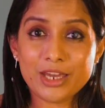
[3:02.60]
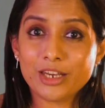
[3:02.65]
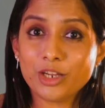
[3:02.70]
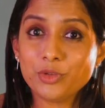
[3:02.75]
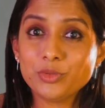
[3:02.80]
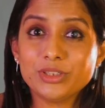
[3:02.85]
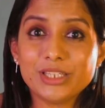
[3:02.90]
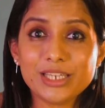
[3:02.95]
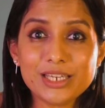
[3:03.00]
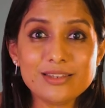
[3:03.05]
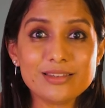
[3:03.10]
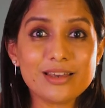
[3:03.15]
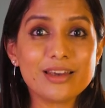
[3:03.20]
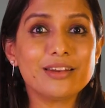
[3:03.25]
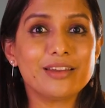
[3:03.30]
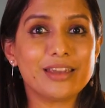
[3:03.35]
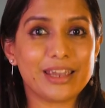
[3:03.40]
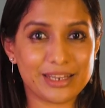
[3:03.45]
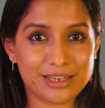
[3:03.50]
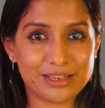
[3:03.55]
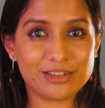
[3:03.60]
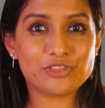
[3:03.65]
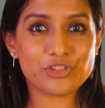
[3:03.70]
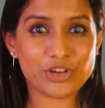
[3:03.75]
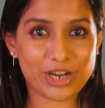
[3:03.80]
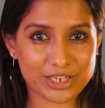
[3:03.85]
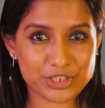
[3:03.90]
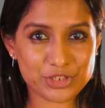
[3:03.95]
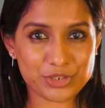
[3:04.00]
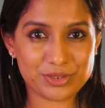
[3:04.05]
Now these are gaining
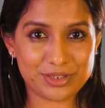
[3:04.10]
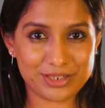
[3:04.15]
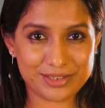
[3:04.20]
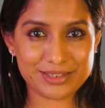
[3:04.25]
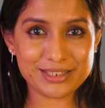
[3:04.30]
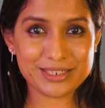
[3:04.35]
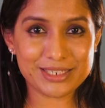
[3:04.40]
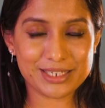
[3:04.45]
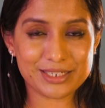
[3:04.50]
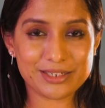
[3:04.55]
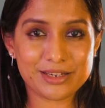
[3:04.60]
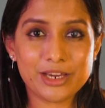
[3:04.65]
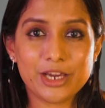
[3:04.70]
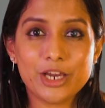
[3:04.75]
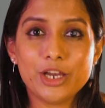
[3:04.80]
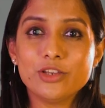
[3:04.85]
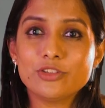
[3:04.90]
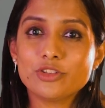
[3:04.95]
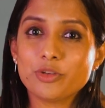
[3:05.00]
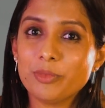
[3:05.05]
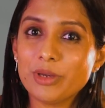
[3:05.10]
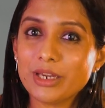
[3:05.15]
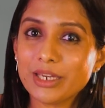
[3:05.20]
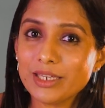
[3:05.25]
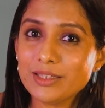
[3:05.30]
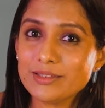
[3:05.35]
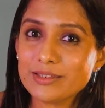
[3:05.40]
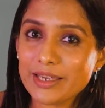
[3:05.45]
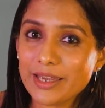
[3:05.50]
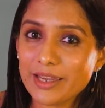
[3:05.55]
traction, isn't it? So
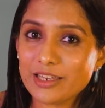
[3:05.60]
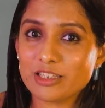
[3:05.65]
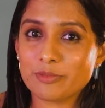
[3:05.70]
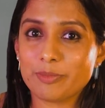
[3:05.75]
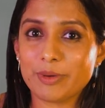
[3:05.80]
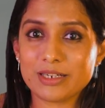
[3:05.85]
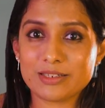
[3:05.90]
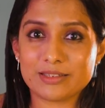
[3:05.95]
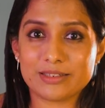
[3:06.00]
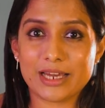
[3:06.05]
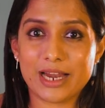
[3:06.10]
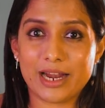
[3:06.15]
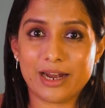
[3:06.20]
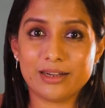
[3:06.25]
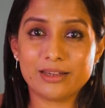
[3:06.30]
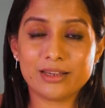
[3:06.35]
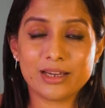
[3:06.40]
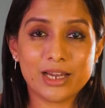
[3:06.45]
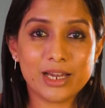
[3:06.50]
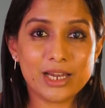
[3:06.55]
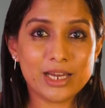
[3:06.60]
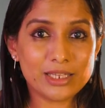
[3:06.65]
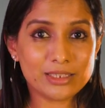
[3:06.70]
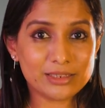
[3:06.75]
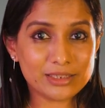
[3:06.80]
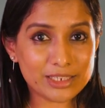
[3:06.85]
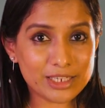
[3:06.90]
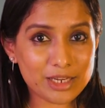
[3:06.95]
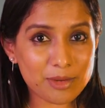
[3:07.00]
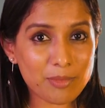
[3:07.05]
McKinsey expects that
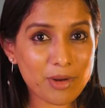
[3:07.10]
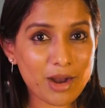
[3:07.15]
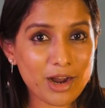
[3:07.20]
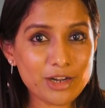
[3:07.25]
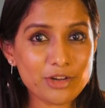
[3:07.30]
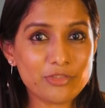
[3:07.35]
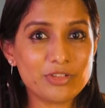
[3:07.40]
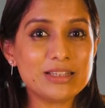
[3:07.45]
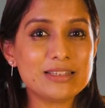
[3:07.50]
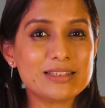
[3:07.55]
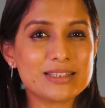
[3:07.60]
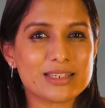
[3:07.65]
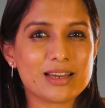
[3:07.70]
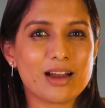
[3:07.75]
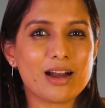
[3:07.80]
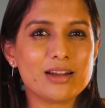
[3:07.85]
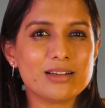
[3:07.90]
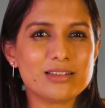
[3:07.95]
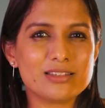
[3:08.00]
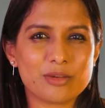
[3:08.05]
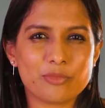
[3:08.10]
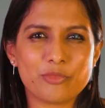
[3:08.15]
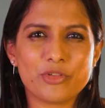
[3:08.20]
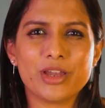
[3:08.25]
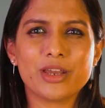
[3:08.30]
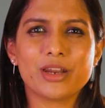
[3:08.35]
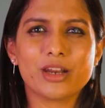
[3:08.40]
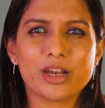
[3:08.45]
the demand will start somewhere